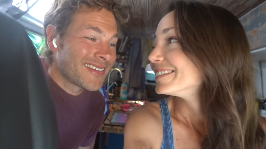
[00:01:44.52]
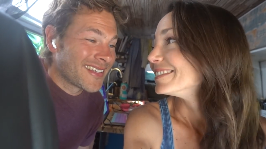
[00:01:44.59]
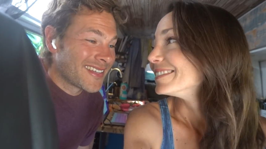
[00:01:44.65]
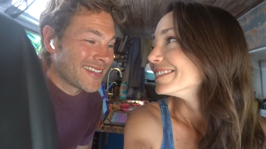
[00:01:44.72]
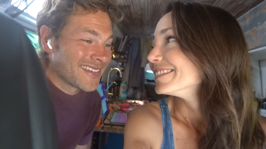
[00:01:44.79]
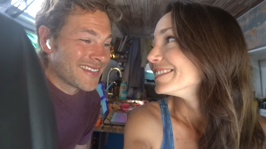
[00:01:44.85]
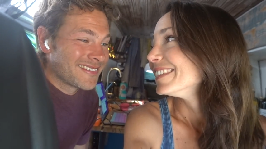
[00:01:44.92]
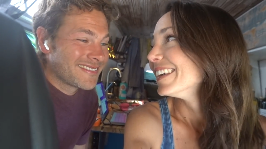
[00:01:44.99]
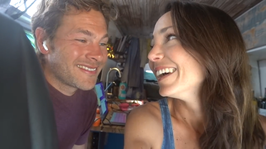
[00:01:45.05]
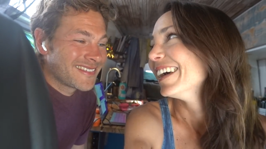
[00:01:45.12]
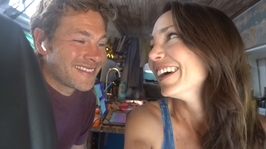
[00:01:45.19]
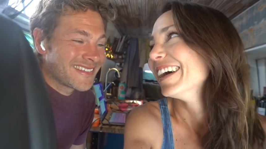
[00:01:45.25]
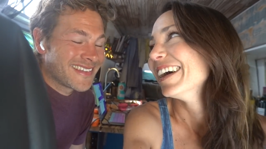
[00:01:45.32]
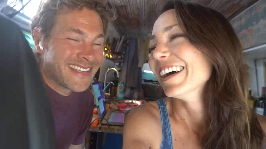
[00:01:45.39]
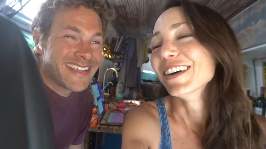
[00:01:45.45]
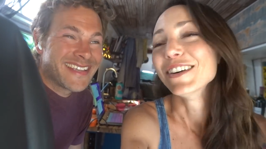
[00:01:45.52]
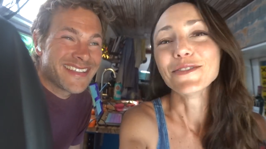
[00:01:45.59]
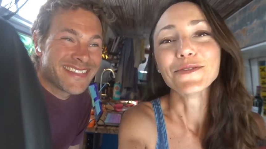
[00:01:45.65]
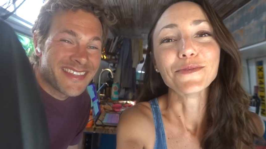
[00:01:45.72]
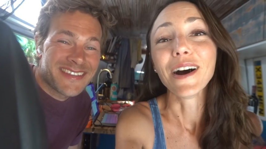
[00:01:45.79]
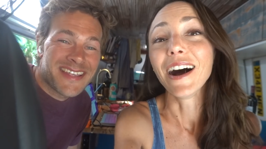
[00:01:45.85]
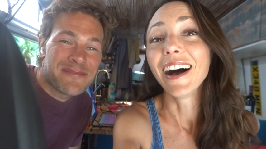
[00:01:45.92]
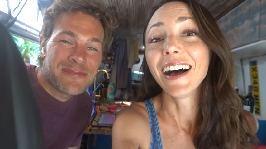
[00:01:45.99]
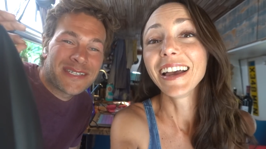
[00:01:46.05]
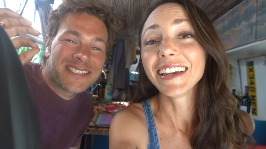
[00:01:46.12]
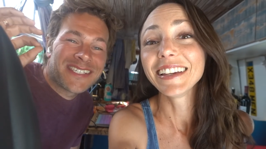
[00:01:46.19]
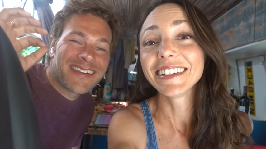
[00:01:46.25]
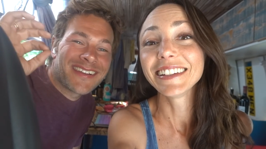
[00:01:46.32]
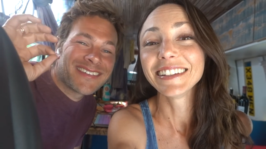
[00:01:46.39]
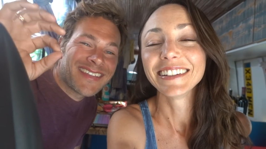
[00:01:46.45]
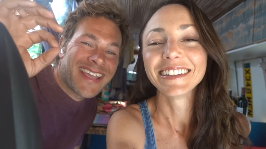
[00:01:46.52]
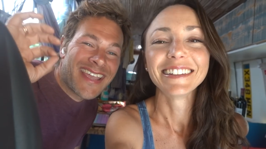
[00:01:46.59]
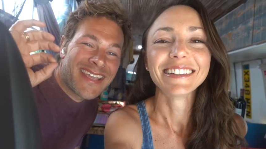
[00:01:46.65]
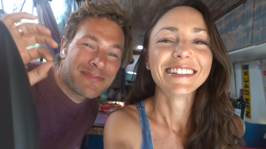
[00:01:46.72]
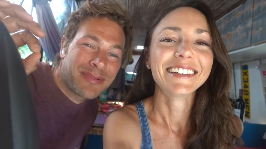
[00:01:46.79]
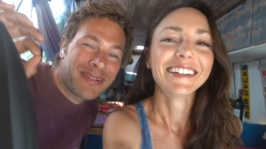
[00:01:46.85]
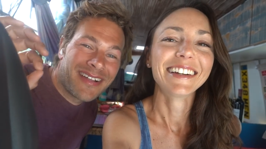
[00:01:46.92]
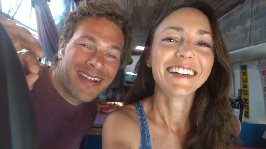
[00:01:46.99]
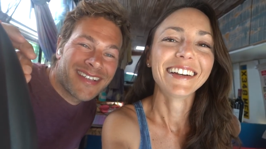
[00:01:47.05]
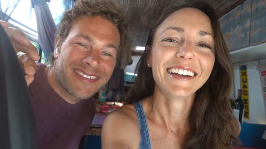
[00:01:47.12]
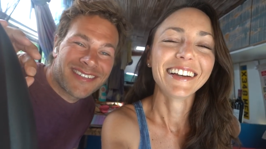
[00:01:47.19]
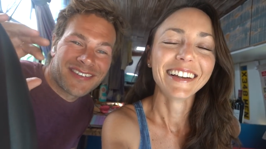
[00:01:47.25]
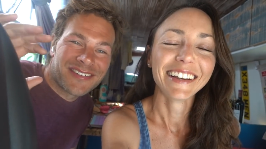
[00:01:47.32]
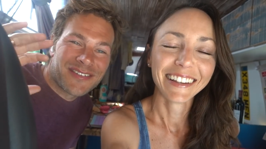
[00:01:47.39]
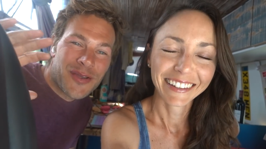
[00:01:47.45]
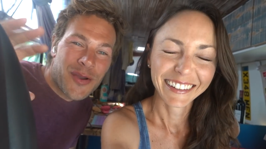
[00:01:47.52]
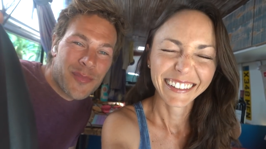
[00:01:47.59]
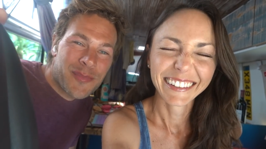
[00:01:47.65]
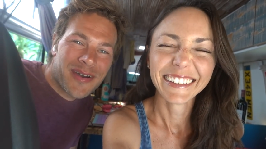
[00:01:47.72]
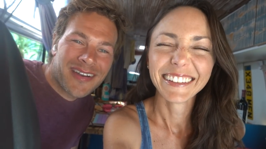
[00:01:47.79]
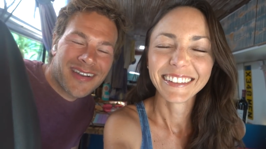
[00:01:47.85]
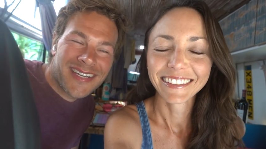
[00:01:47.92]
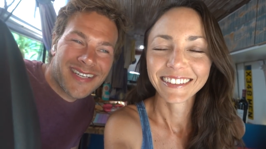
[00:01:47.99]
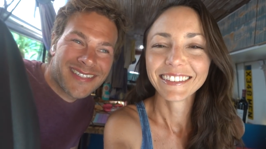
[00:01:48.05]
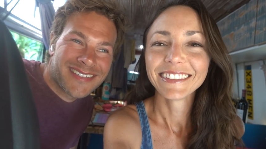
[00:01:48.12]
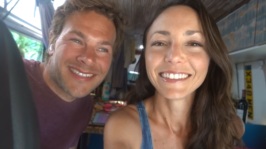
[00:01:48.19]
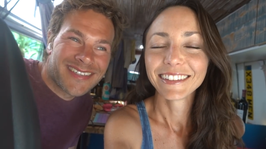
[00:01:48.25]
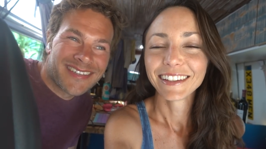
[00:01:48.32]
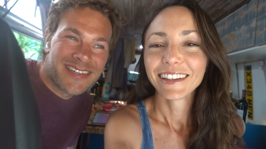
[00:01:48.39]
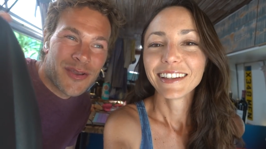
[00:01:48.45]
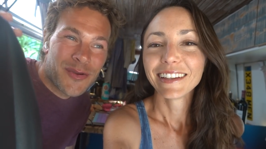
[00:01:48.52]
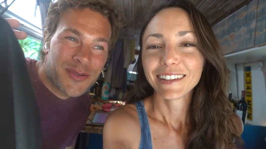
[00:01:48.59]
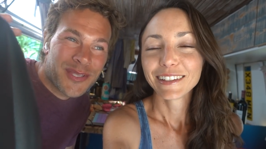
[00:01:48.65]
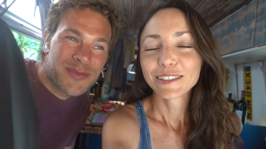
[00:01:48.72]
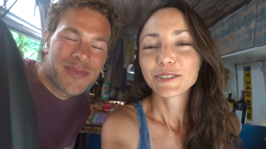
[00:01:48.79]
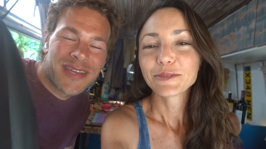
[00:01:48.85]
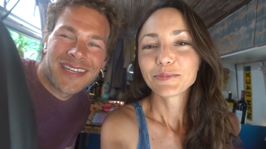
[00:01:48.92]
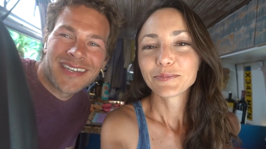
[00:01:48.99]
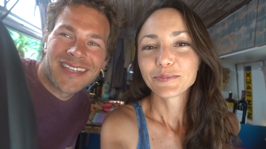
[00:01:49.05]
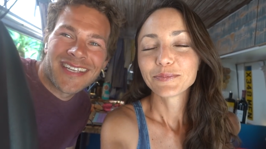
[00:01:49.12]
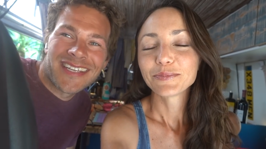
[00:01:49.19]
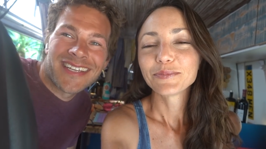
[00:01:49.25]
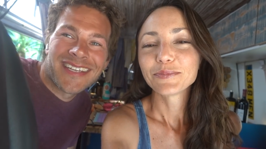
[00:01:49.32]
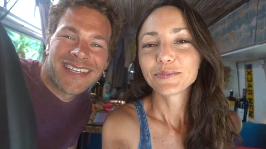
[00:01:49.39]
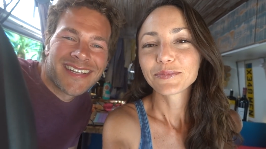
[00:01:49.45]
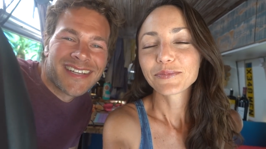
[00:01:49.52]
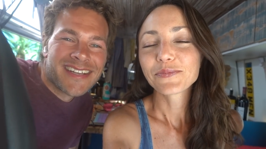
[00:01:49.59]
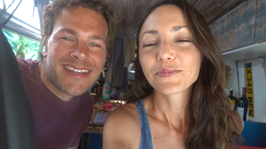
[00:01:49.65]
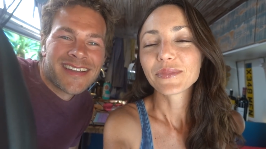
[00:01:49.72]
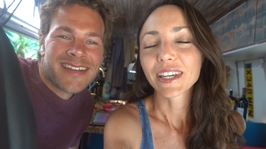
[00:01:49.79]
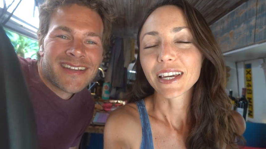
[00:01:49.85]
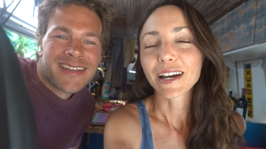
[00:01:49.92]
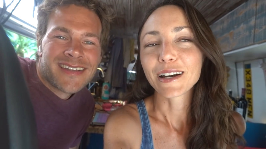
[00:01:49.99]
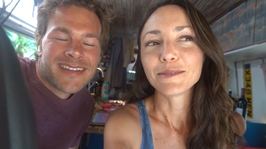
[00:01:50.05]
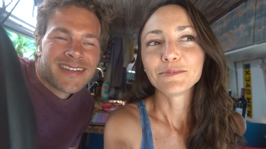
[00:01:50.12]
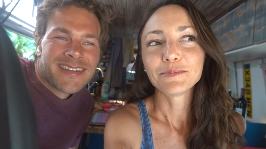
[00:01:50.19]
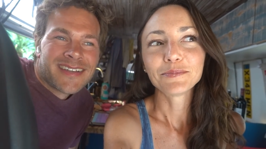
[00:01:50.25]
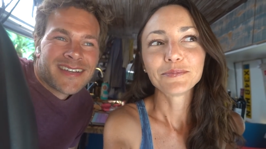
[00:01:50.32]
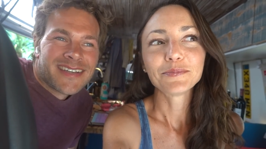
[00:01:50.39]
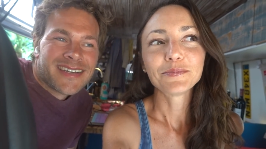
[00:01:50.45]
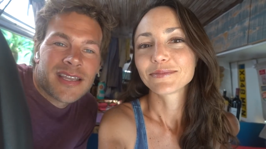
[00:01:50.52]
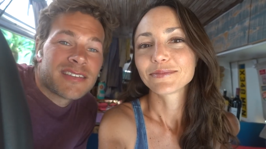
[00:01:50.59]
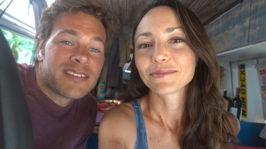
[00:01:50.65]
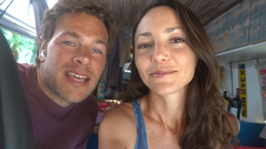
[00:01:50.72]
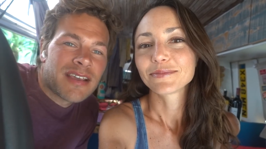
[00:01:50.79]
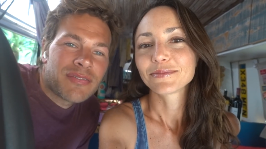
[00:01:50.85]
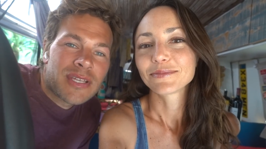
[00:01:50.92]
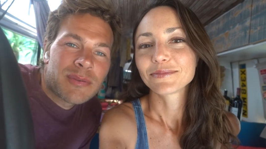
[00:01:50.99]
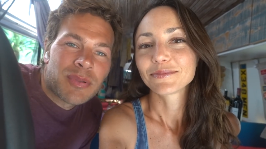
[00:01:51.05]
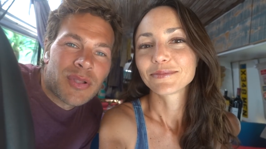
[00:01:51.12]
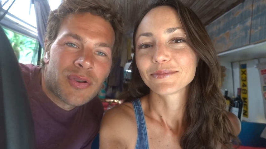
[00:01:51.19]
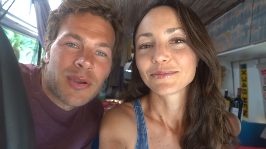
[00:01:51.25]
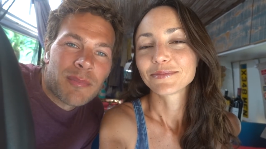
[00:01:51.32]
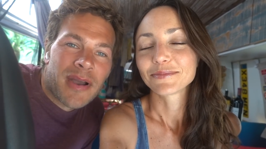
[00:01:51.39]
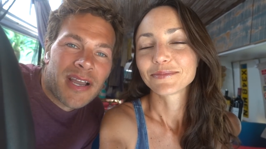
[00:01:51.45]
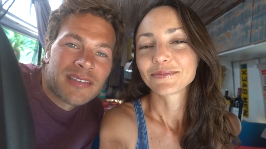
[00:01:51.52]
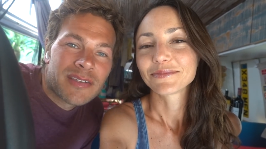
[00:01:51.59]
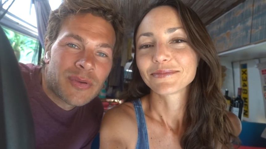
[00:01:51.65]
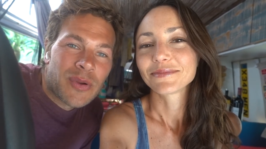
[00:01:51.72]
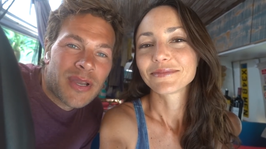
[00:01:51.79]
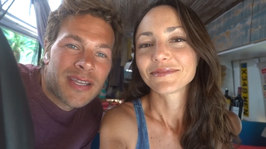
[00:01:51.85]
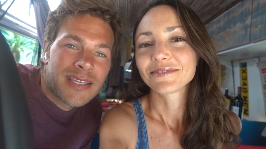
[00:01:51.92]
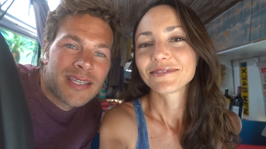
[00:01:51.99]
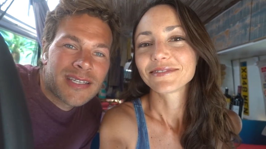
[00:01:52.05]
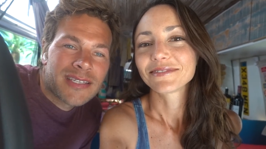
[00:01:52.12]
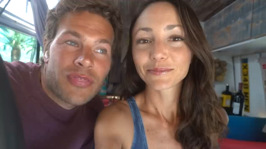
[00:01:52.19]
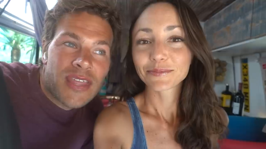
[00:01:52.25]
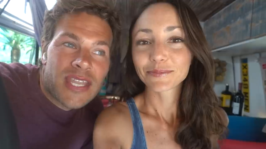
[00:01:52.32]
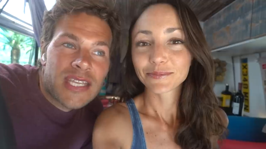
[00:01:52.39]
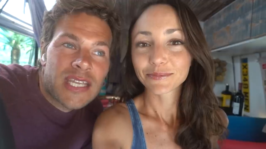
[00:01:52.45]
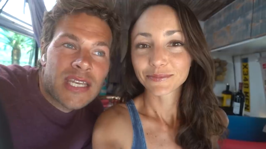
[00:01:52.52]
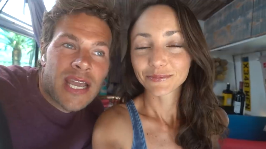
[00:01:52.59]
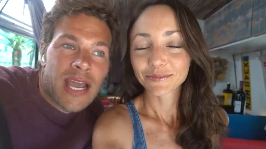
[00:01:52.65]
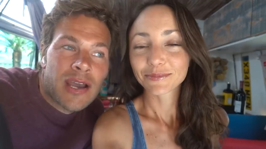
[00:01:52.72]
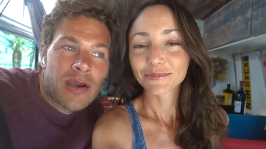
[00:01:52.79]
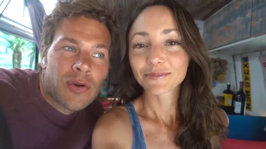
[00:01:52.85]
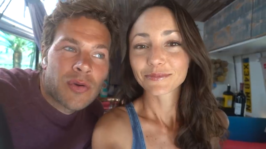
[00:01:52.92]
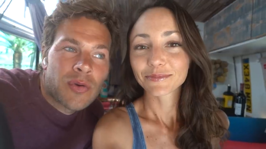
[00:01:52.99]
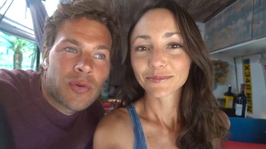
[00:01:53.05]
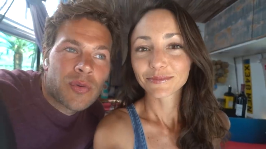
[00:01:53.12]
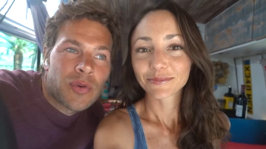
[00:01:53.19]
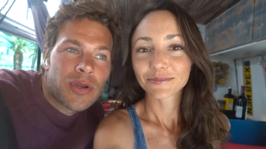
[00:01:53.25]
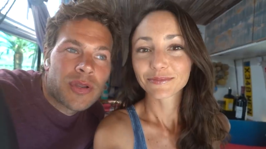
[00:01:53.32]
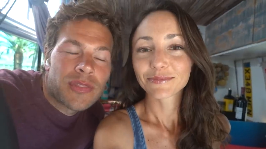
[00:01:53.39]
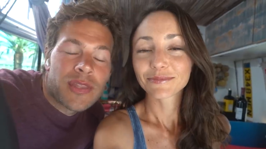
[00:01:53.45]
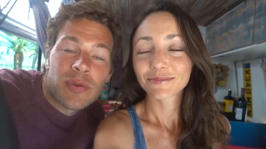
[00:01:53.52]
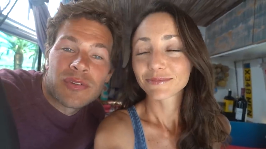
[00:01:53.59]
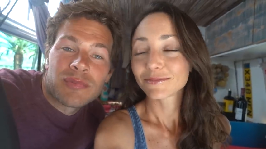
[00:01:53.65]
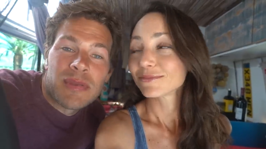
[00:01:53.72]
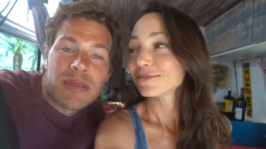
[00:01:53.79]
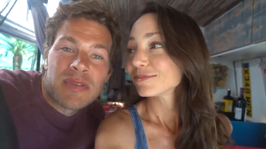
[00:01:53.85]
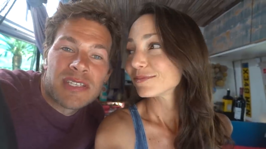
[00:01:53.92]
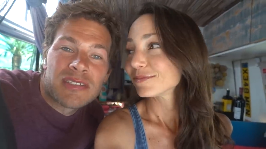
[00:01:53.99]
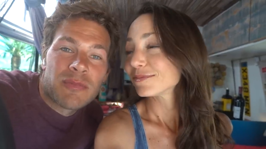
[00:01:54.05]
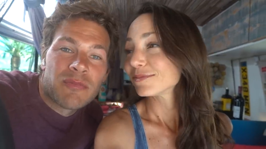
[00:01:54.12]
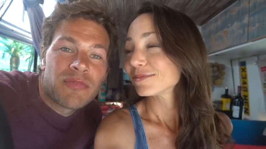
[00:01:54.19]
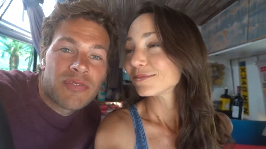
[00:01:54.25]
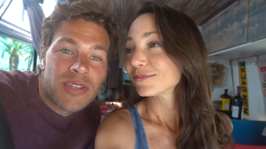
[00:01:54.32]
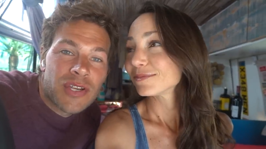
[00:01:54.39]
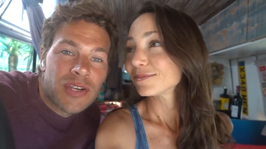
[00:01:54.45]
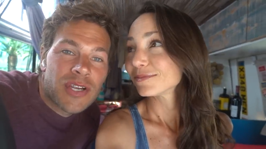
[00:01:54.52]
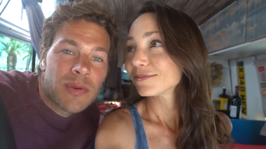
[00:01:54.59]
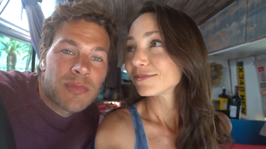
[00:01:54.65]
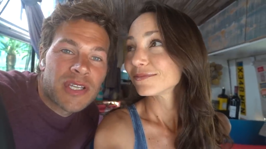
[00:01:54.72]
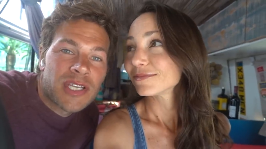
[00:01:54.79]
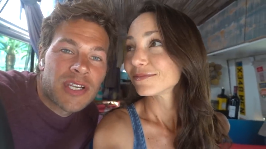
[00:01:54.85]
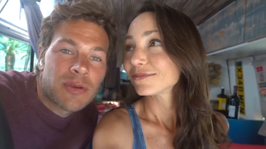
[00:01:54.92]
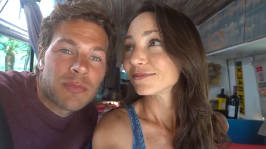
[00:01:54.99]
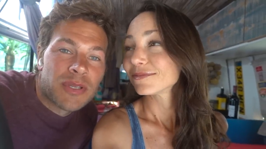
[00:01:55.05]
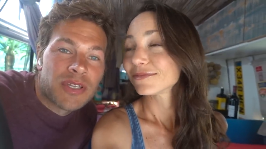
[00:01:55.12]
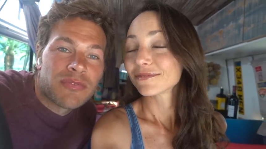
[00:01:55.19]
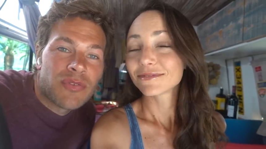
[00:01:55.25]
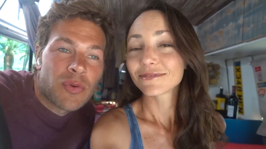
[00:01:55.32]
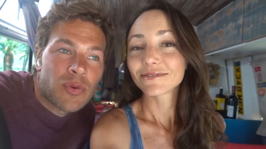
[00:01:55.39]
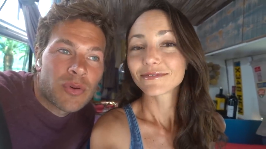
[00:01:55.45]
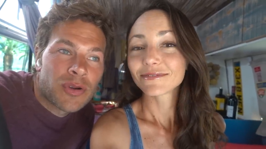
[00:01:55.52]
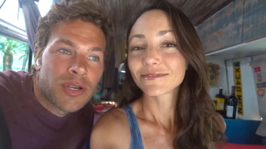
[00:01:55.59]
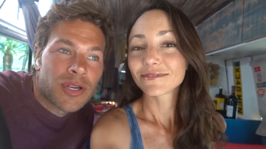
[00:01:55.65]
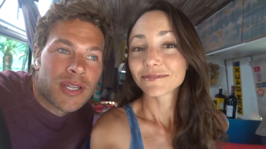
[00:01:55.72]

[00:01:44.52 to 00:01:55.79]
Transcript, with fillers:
Speaker 1: and the temperature is A plus. There's no bugs, no humidity.
Speaker 2: Yeah.
Speaker 1: It's definitely blown our minds away. Thinking how there was maybe some fear coming here before